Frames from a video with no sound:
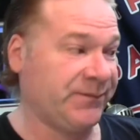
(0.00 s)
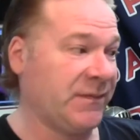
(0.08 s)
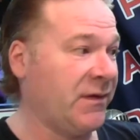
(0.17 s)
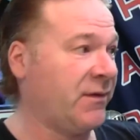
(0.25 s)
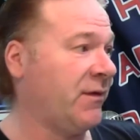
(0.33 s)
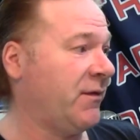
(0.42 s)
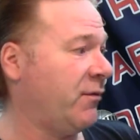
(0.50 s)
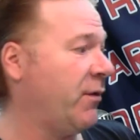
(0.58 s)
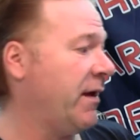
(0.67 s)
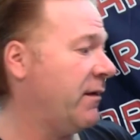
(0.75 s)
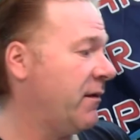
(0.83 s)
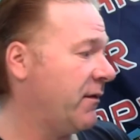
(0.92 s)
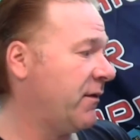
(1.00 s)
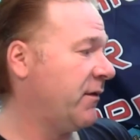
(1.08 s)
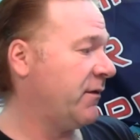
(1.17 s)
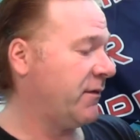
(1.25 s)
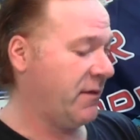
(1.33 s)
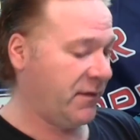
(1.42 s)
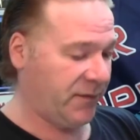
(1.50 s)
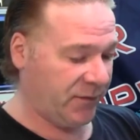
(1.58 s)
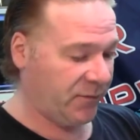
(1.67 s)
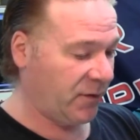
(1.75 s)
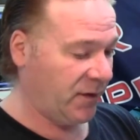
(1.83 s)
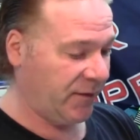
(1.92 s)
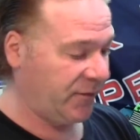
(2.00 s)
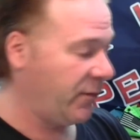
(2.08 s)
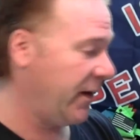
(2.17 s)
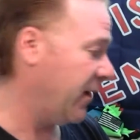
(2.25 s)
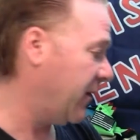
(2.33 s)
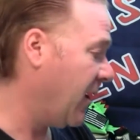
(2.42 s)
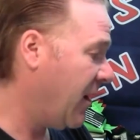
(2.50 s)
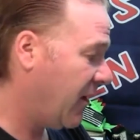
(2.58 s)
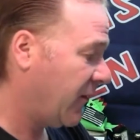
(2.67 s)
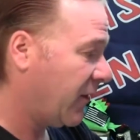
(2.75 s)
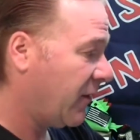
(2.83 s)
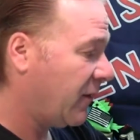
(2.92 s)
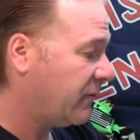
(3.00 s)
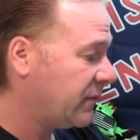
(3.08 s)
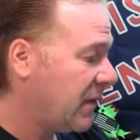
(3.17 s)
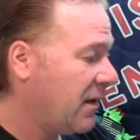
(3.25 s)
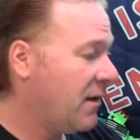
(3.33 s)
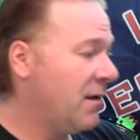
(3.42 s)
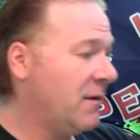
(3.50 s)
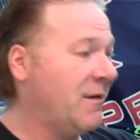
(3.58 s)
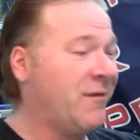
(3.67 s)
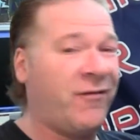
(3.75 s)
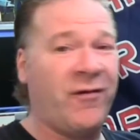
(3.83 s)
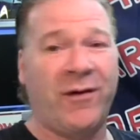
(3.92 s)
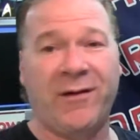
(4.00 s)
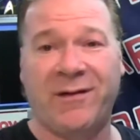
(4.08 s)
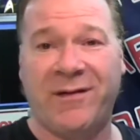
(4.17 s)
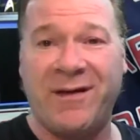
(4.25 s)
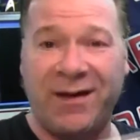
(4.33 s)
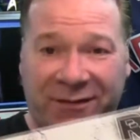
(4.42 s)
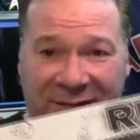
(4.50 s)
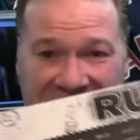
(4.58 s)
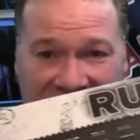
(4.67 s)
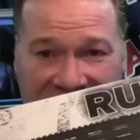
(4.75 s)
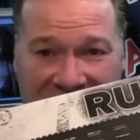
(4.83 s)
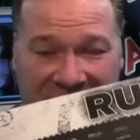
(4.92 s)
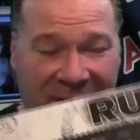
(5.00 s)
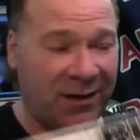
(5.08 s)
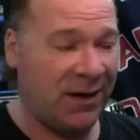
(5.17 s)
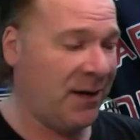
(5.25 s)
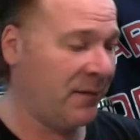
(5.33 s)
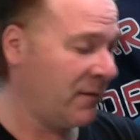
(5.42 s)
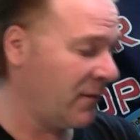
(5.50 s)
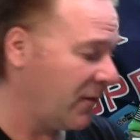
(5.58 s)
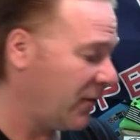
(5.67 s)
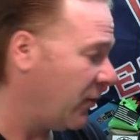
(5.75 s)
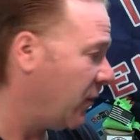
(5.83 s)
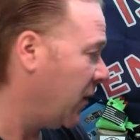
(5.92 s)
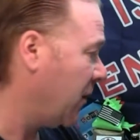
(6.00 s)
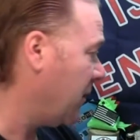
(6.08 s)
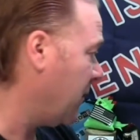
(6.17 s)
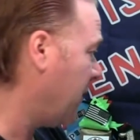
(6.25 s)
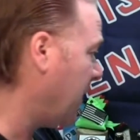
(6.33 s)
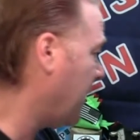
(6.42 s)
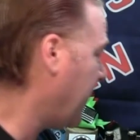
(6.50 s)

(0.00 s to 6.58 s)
This is sweet. This is really sweet. So look forward to this starting sooner than